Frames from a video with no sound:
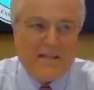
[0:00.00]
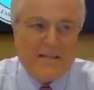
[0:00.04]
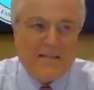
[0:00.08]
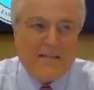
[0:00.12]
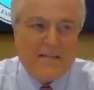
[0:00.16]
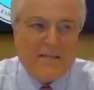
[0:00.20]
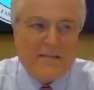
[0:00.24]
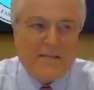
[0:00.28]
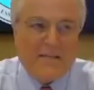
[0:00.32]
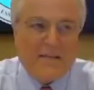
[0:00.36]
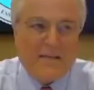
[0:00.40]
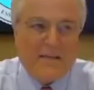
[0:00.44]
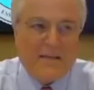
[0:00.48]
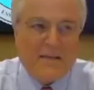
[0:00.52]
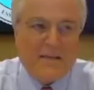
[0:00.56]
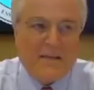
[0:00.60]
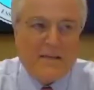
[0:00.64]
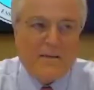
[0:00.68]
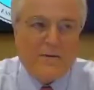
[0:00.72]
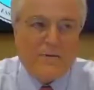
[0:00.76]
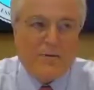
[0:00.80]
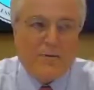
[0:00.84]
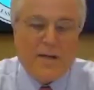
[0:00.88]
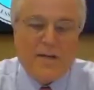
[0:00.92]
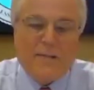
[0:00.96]
think,
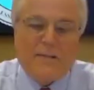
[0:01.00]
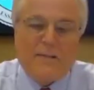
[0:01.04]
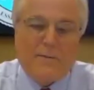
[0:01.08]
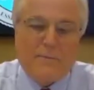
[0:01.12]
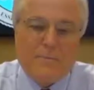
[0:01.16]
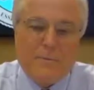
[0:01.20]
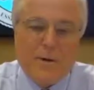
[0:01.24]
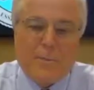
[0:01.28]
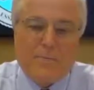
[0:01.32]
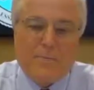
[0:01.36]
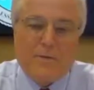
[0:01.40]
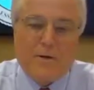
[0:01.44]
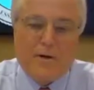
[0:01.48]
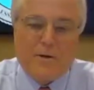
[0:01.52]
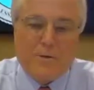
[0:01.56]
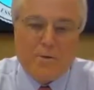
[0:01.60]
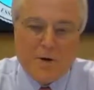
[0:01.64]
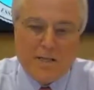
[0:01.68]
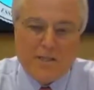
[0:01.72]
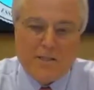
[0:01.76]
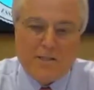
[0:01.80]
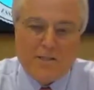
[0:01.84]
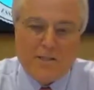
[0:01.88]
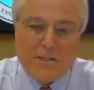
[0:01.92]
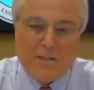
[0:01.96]
creates a
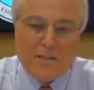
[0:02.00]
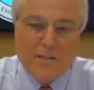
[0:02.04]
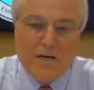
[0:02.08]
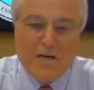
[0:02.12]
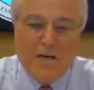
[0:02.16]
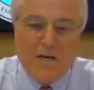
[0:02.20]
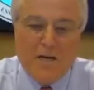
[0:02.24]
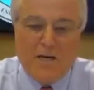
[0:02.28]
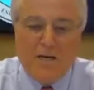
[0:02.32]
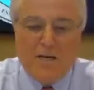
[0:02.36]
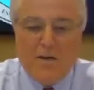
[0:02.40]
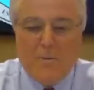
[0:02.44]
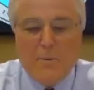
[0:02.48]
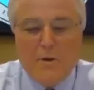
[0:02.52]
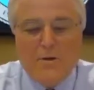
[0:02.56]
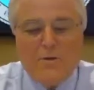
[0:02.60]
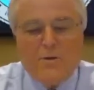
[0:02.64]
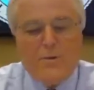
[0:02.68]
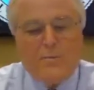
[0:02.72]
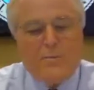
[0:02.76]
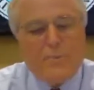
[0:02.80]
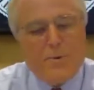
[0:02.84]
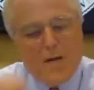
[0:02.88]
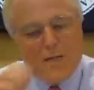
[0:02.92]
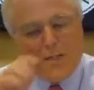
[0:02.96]
question.
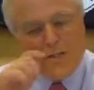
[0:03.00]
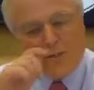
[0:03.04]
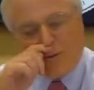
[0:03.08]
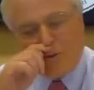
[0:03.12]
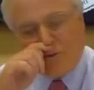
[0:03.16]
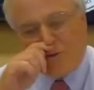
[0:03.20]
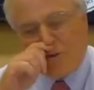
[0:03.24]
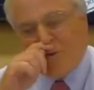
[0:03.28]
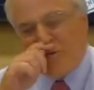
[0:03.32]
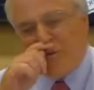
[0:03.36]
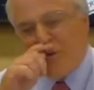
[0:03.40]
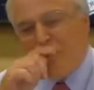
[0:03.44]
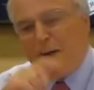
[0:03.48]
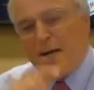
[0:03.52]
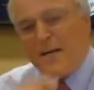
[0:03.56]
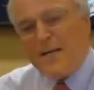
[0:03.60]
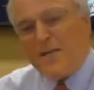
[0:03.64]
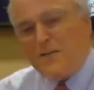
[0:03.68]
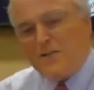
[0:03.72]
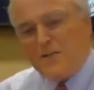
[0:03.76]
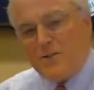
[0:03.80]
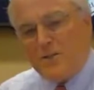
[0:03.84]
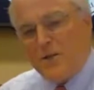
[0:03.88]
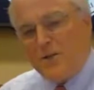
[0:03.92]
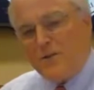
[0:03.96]
Most of the projects are driven by
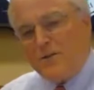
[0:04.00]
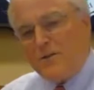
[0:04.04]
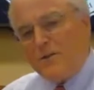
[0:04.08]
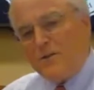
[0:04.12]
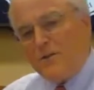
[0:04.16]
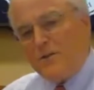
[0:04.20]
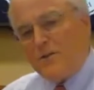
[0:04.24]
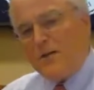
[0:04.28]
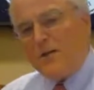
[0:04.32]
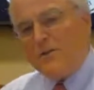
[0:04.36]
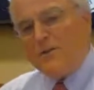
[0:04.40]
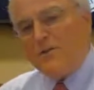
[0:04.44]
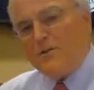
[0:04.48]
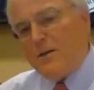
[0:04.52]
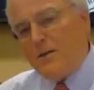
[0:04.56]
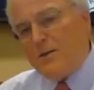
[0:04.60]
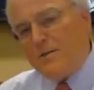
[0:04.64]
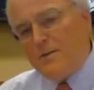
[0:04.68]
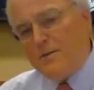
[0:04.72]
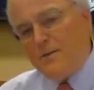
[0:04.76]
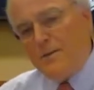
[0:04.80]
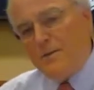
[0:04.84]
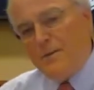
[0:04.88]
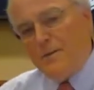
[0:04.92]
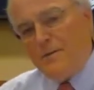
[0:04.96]
consultants
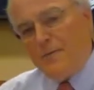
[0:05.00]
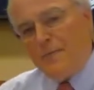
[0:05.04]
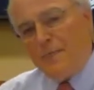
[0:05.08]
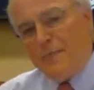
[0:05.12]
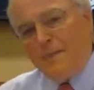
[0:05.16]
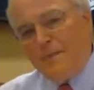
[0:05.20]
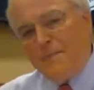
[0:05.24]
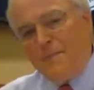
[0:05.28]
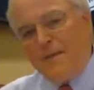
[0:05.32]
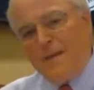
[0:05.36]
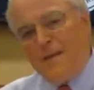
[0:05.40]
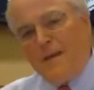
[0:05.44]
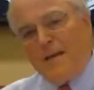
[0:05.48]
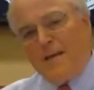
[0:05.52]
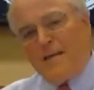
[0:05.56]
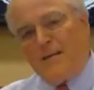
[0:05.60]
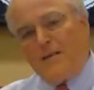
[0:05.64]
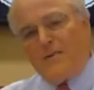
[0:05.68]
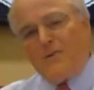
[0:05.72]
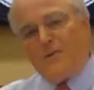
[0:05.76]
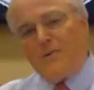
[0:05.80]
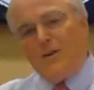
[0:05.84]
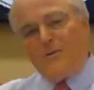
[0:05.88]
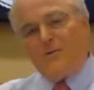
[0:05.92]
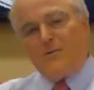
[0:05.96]
also.
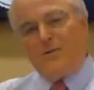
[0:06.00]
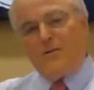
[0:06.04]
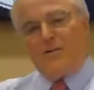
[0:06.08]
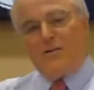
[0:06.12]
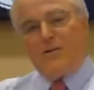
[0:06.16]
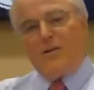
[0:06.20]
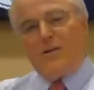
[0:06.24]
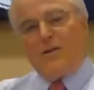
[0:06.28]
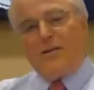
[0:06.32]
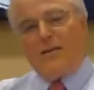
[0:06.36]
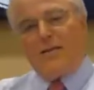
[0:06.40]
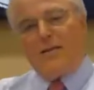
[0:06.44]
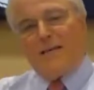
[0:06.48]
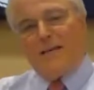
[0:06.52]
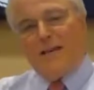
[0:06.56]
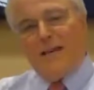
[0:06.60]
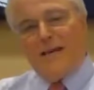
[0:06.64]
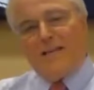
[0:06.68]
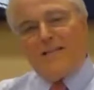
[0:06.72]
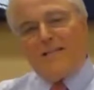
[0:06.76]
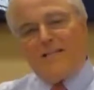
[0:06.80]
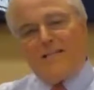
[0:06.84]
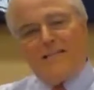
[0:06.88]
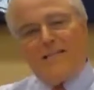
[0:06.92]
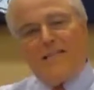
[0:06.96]
Mm-hmm. And consultants are
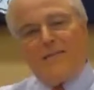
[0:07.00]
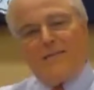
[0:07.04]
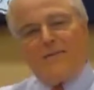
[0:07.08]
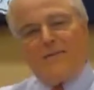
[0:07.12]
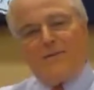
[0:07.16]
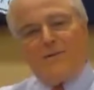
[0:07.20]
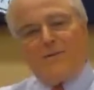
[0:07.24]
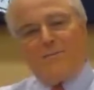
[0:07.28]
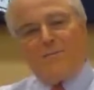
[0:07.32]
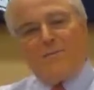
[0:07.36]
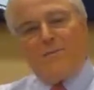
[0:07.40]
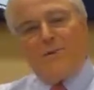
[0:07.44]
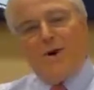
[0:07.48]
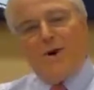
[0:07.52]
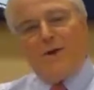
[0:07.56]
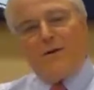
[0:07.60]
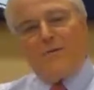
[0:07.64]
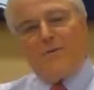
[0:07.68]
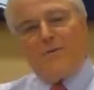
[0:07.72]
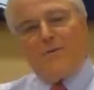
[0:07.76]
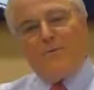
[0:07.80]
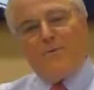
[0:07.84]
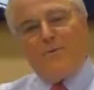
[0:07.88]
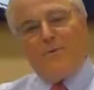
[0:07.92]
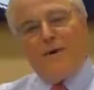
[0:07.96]
looking at incentives are
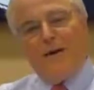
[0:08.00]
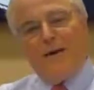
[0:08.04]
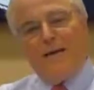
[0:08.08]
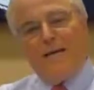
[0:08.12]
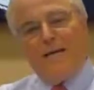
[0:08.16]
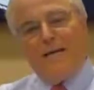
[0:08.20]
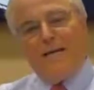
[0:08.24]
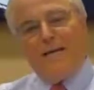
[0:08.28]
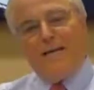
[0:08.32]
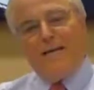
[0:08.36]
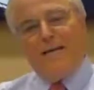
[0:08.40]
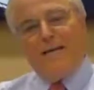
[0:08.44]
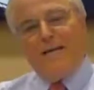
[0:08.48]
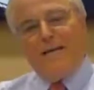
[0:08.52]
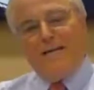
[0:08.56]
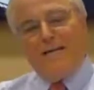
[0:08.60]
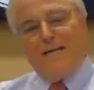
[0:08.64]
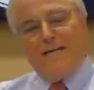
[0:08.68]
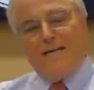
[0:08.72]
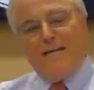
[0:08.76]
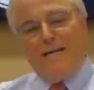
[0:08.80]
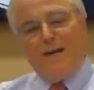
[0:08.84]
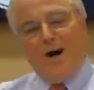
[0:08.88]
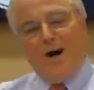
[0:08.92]
part of the way